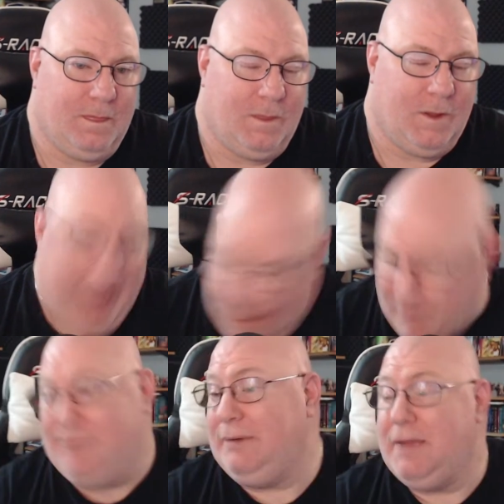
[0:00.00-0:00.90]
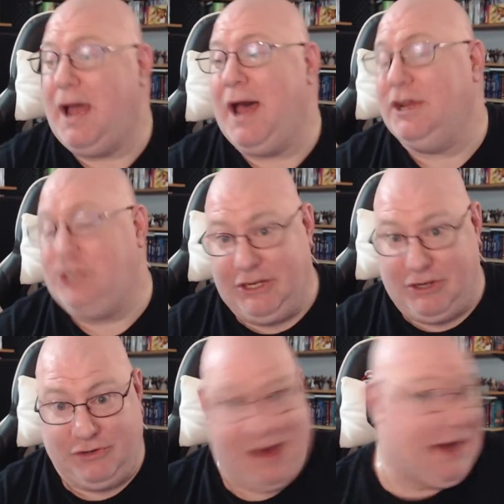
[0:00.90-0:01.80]
However, she
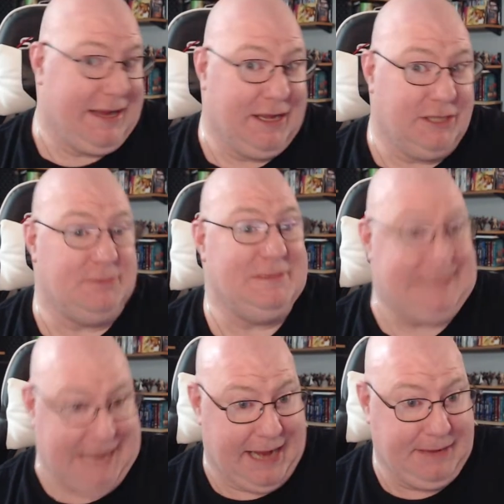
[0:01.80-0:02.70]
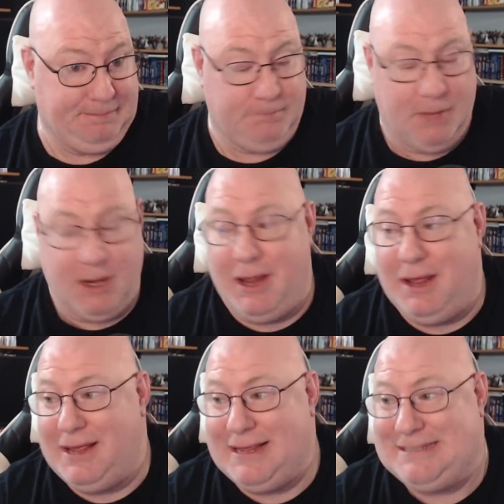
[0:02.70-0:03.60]
turns around and kills him instead.
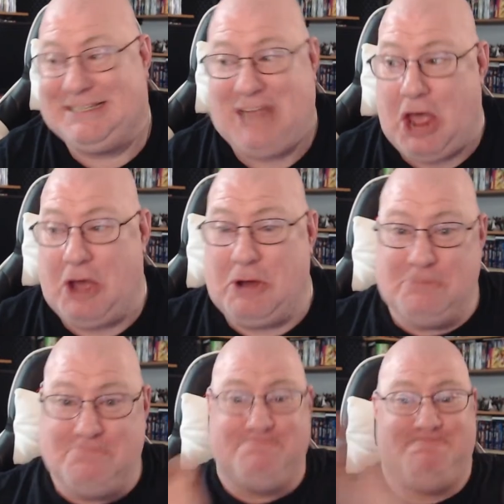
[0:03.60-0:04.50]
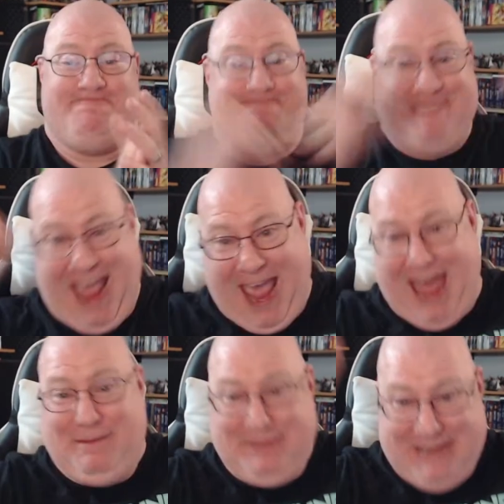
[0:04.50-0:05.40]
So,
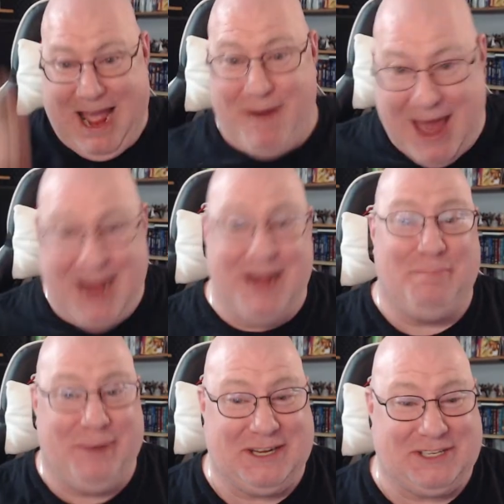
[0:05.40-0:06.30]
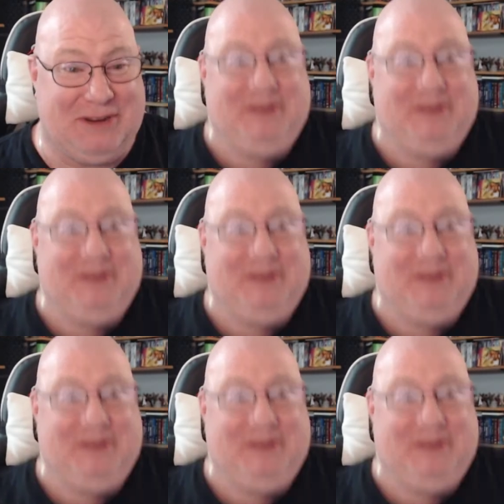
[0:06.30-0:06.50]
Adam's now out of the picture.